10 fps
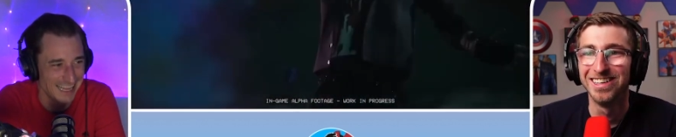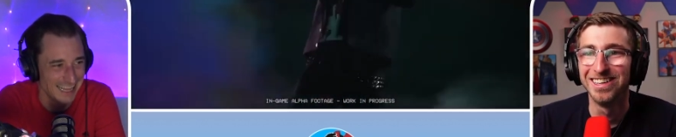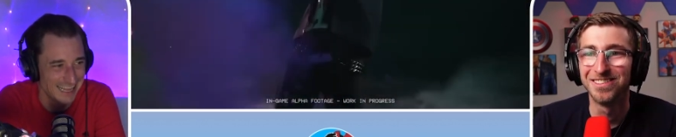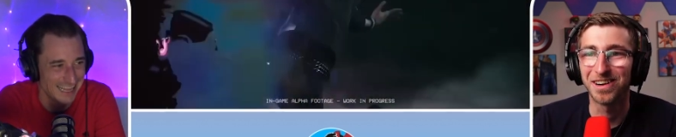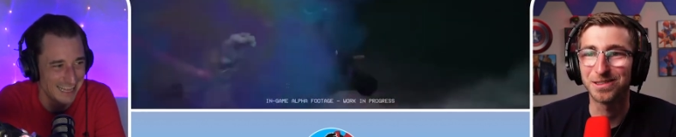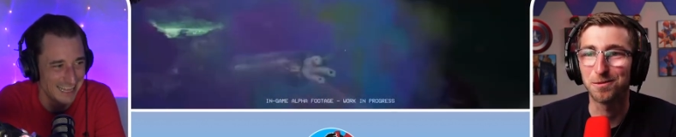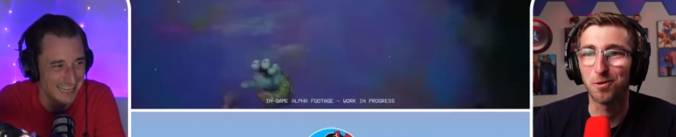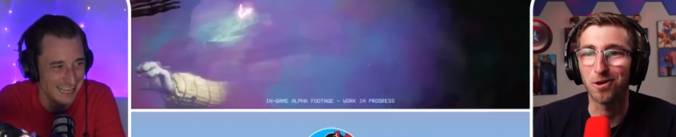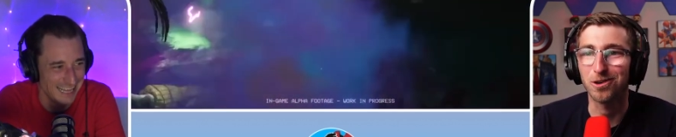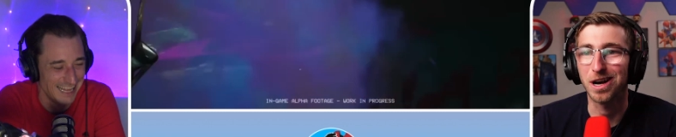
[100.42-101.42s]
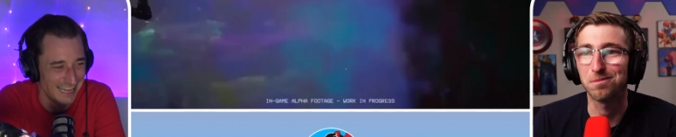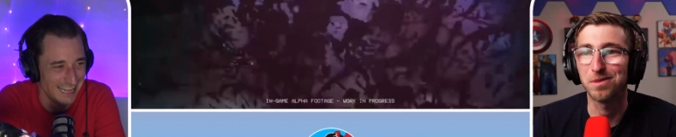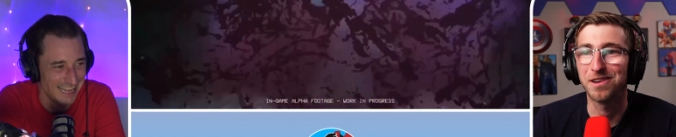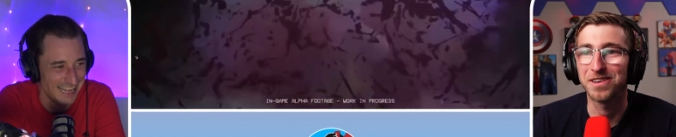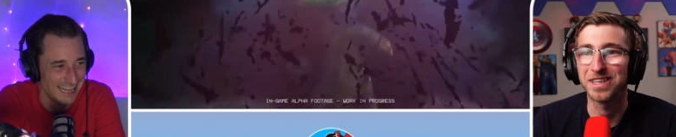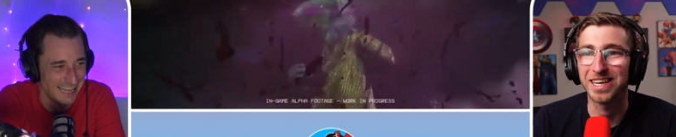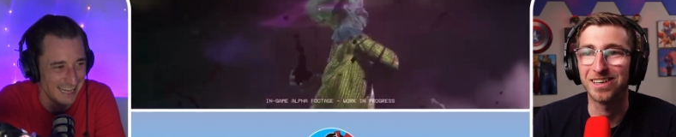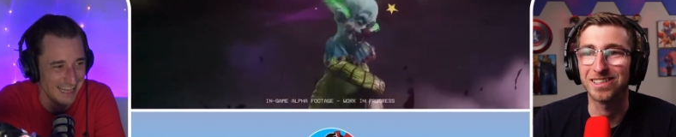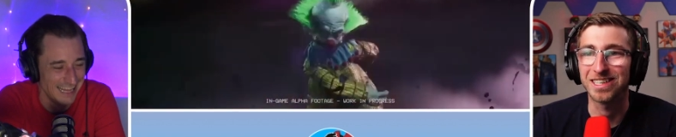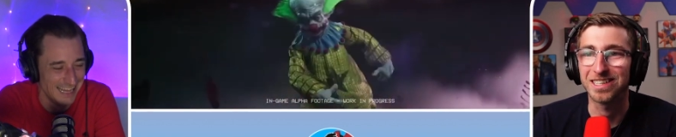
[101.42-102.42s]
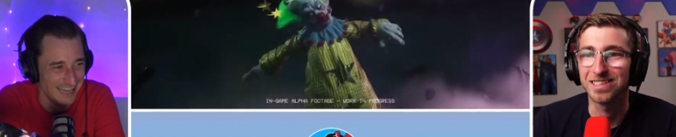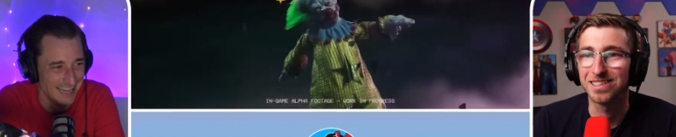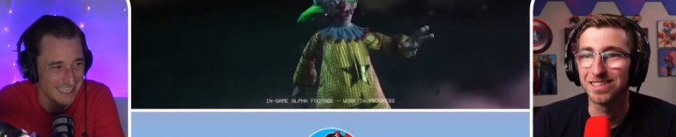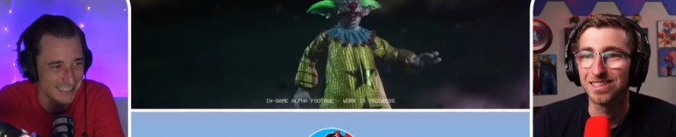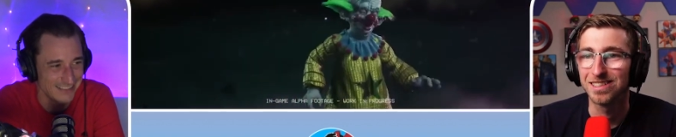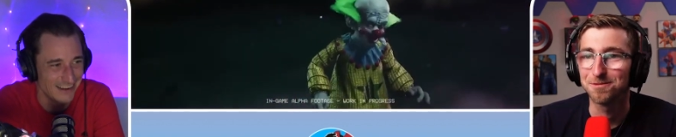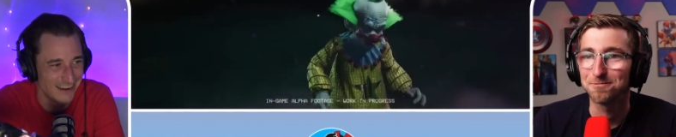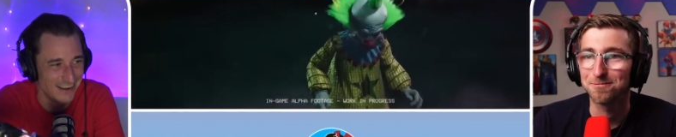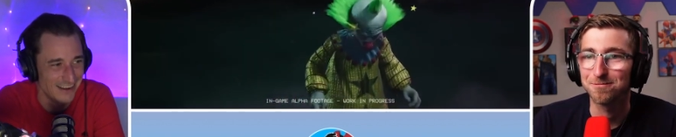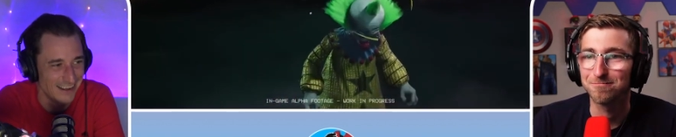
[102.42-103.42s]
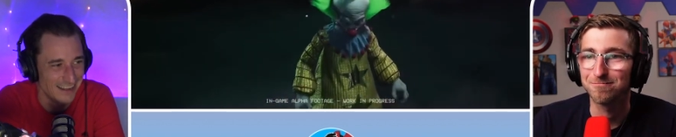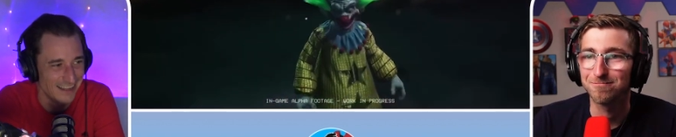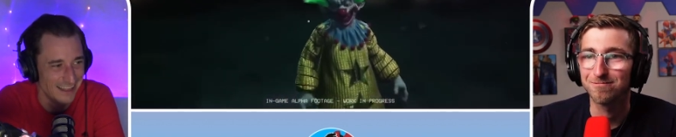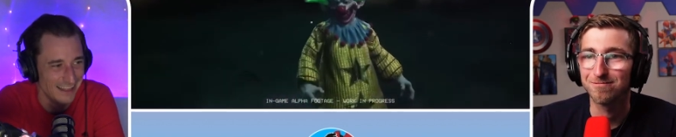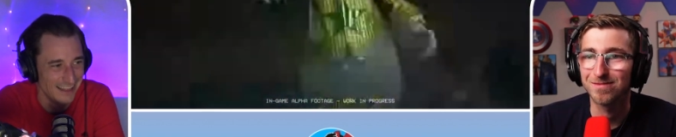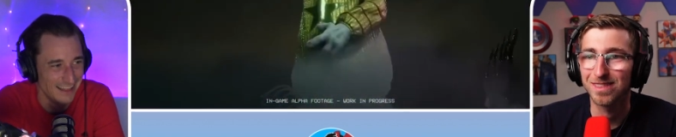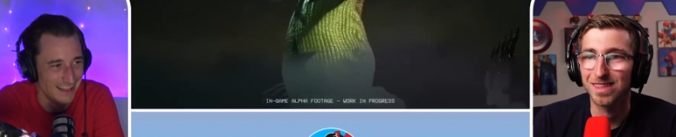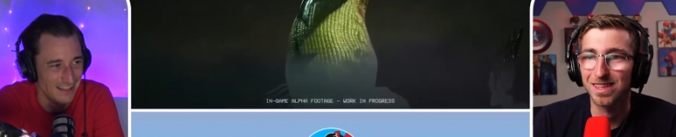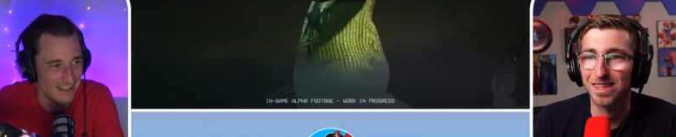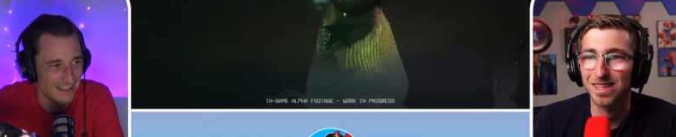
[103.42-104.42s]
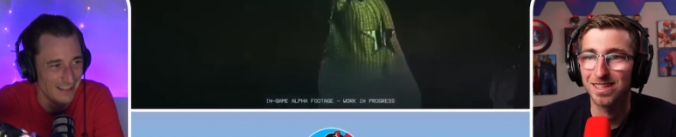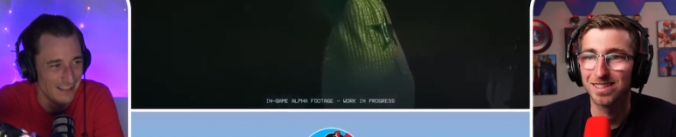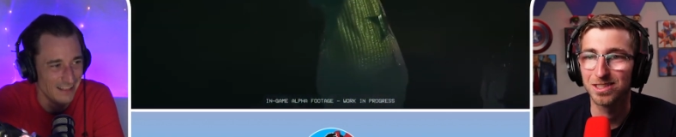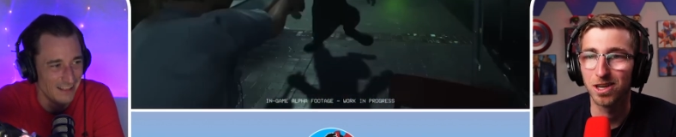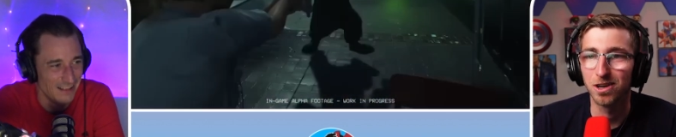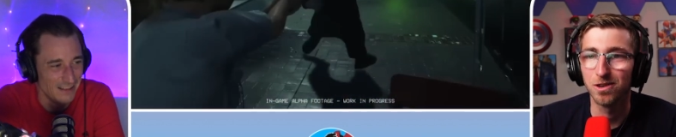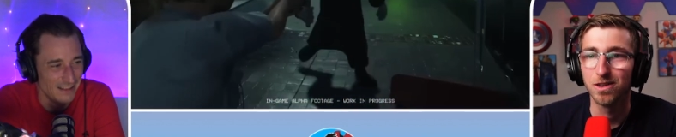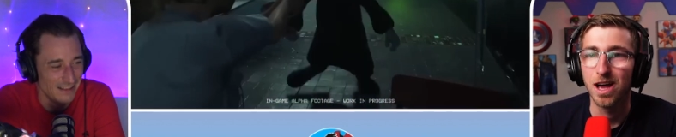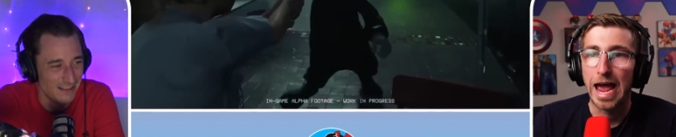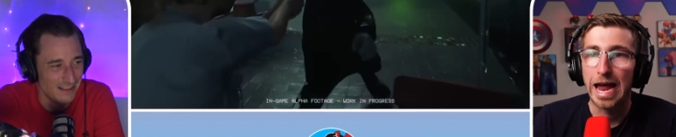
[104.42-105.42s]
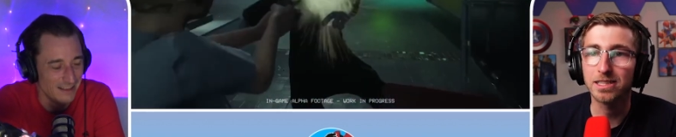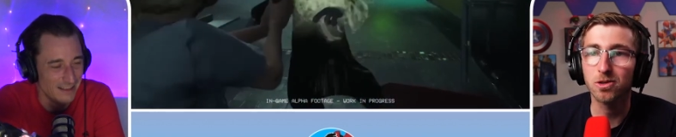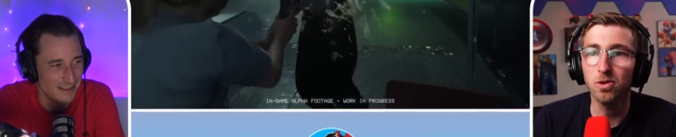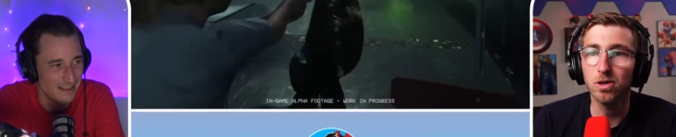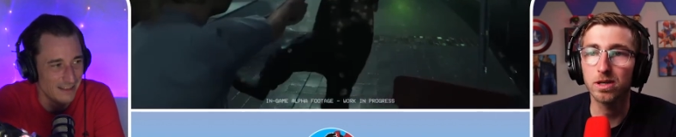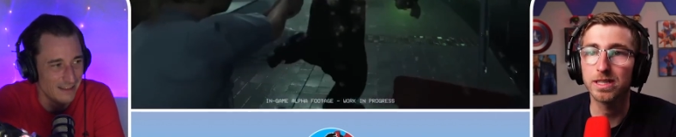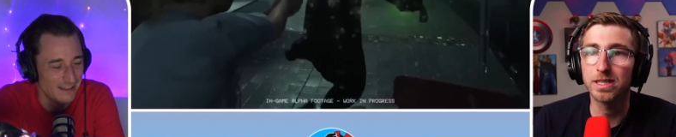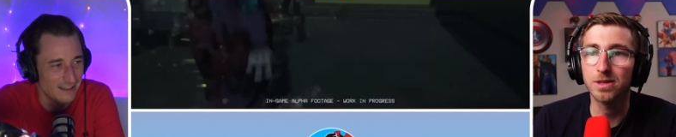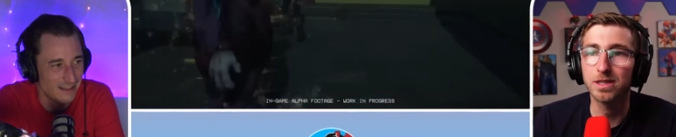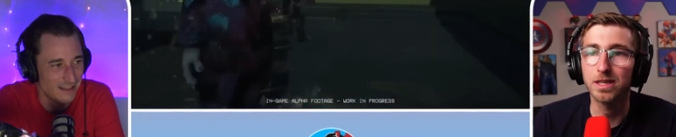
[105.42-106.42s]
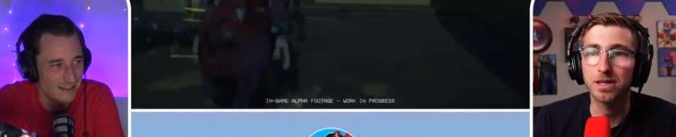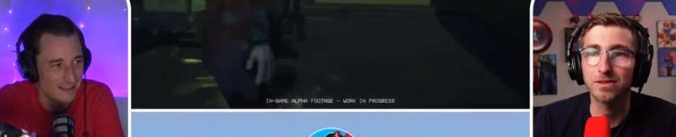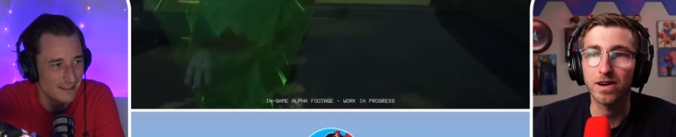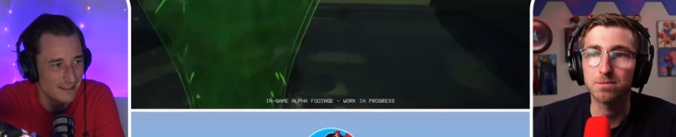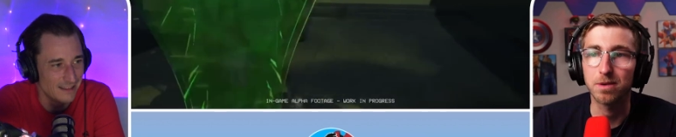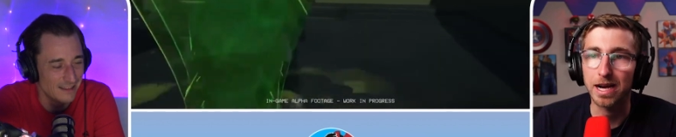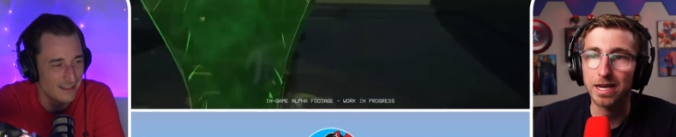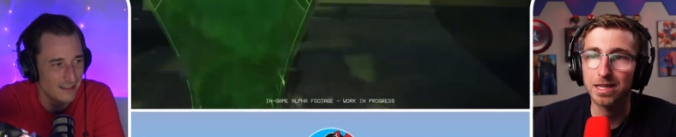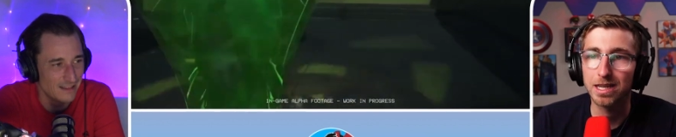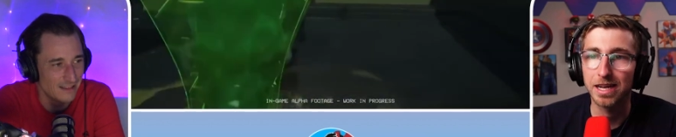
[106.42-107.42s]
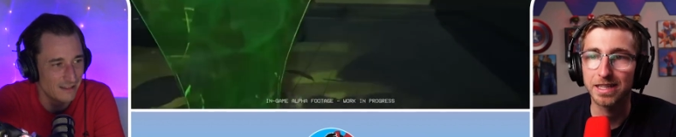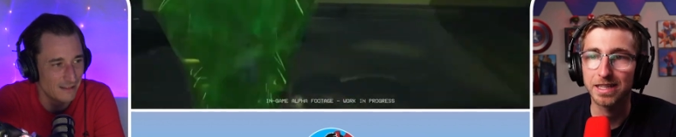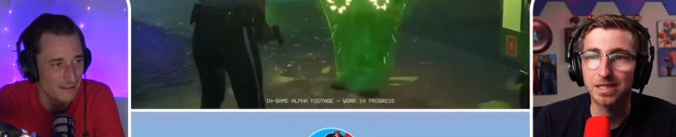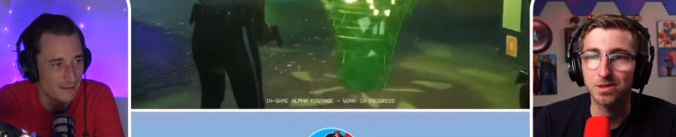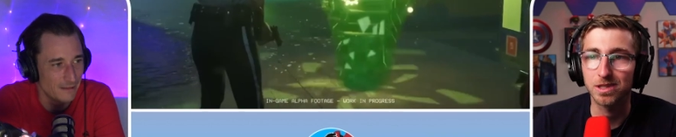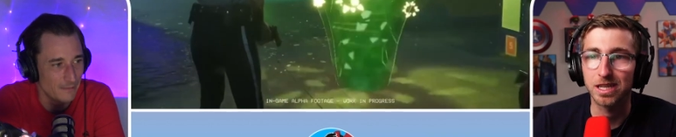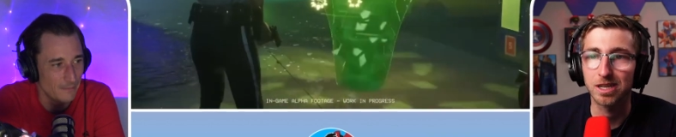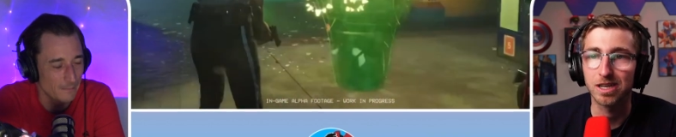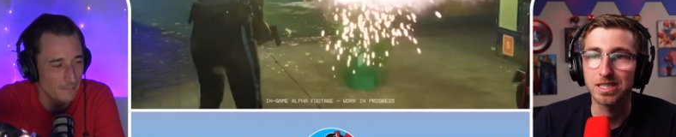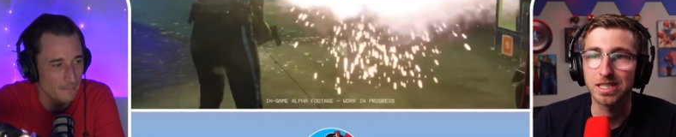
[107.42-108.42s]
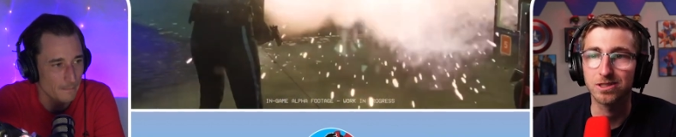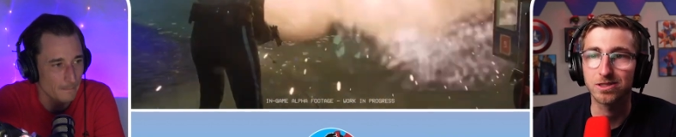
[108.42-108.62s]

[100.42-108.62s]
Speaker 1: reminds me of Mortal Kombat Fatality. Yeah. So, and it's cool. And this one that you can fight back. And I think that's really interesting. So it's an